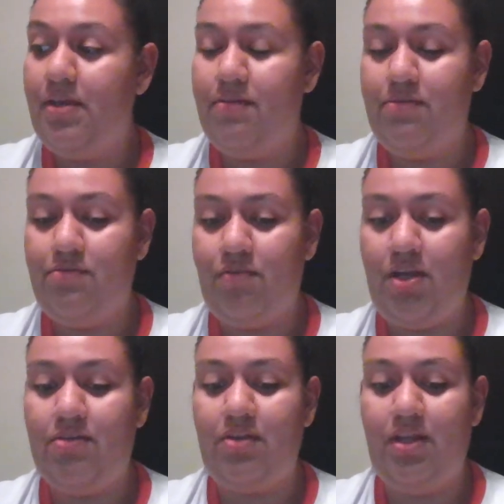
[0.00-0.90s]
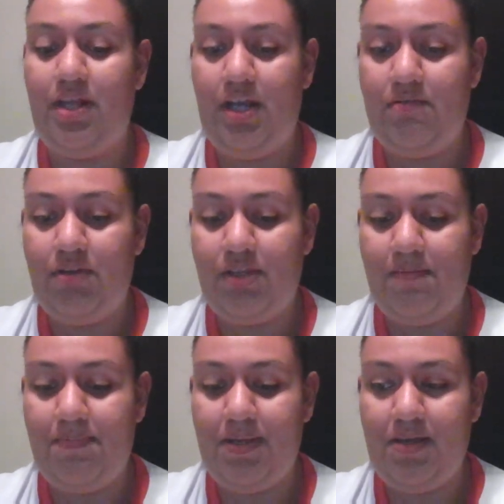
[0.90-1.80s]
strengths align with
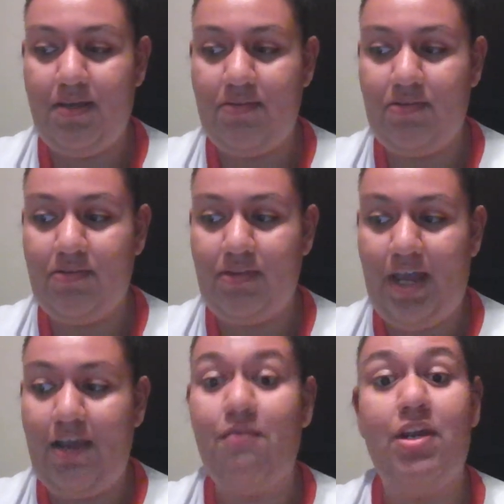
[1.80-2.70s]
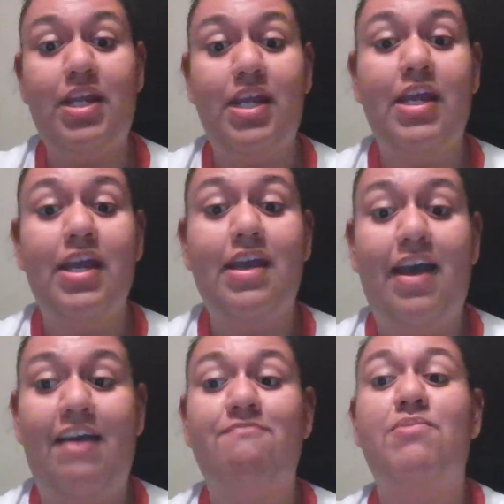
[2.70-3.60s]
it because
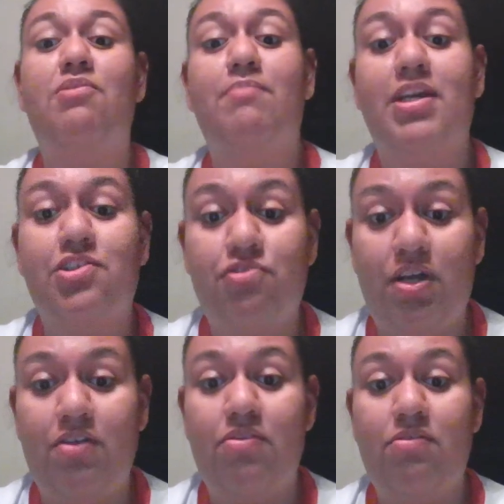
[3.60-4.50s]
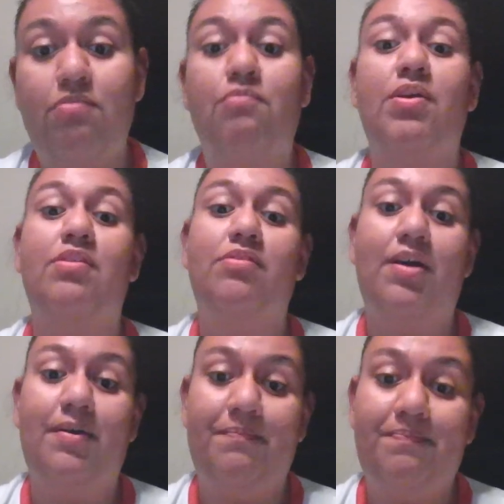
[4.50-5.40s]
I've built my strengths with,
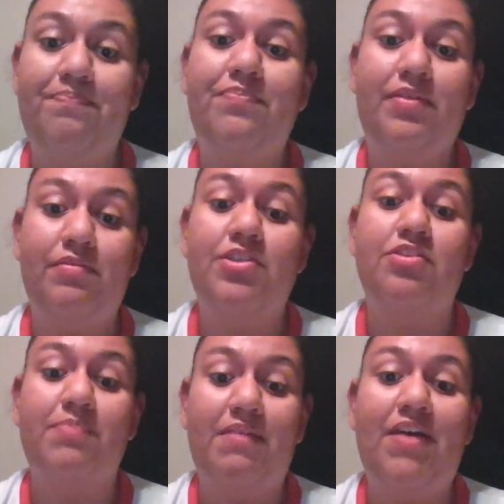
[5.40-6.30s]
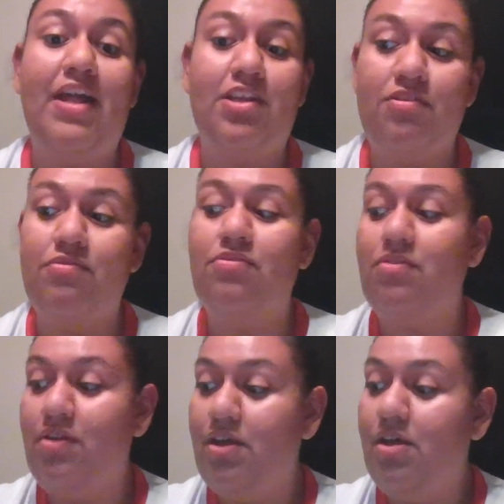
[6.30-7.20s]
which is my values.
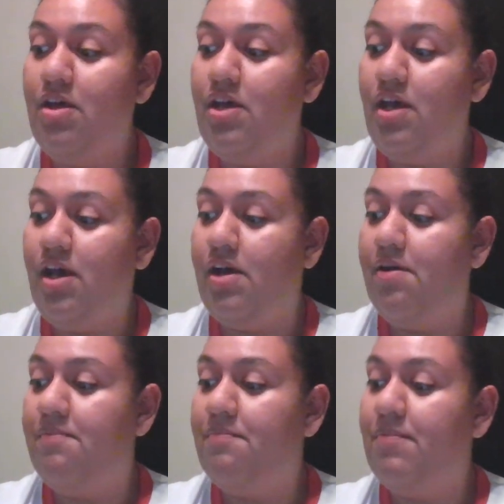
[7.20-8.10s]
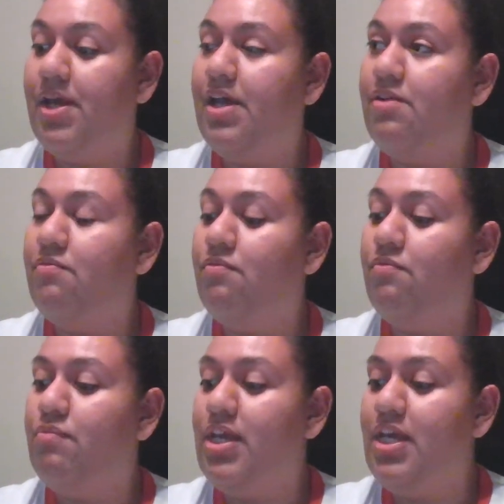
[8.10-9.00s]
And
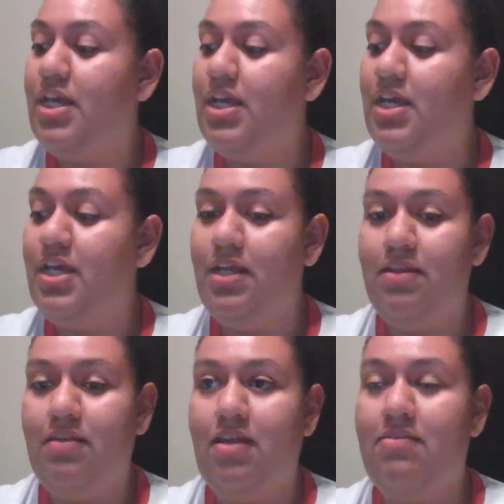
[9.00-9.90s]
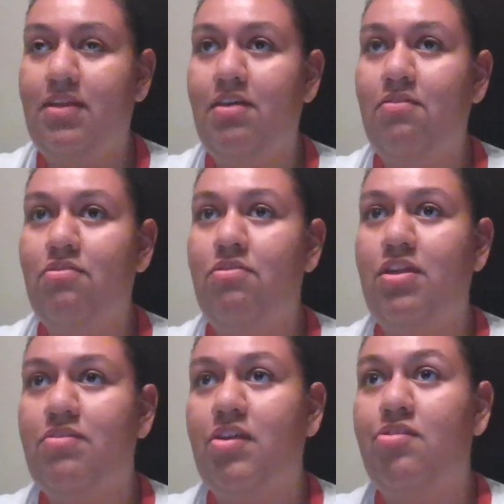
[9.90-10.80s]
these
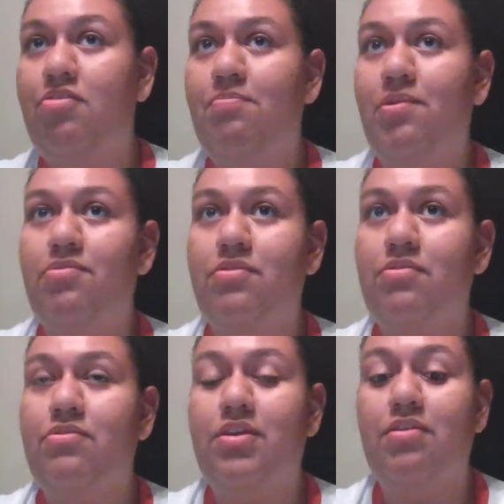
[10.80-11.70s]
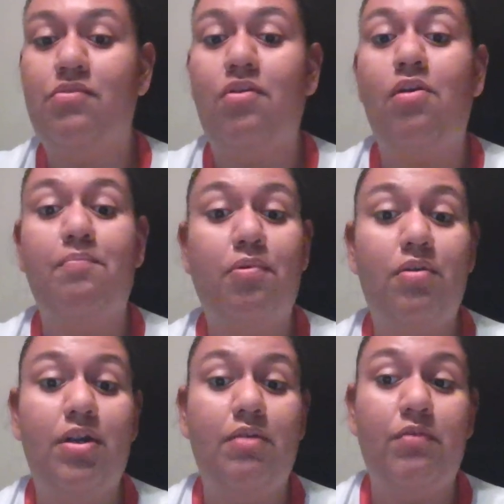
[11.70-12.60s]
interpersonal skills are
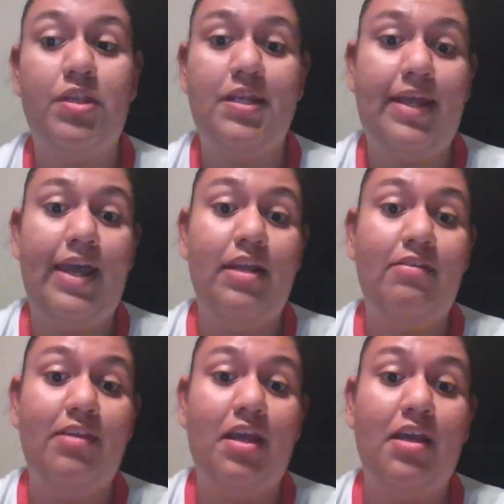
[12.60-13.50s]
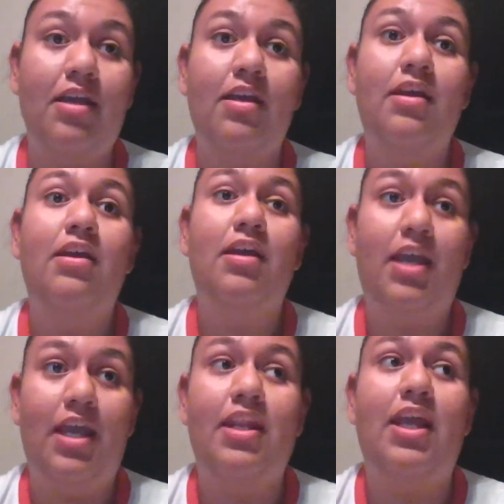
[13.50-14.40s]
important within the NSA
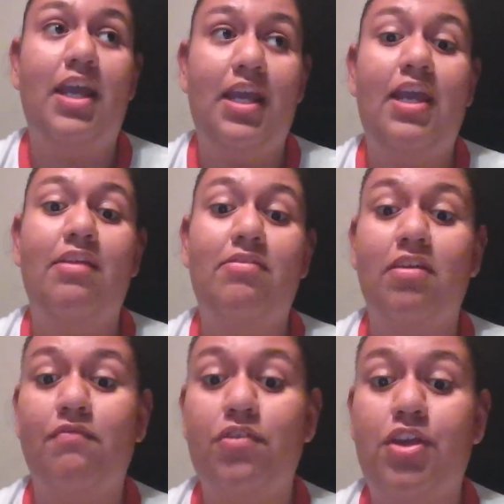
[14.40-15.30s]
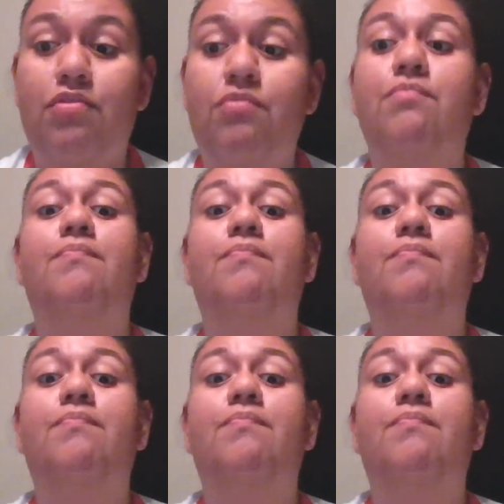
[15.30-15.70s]
and ASW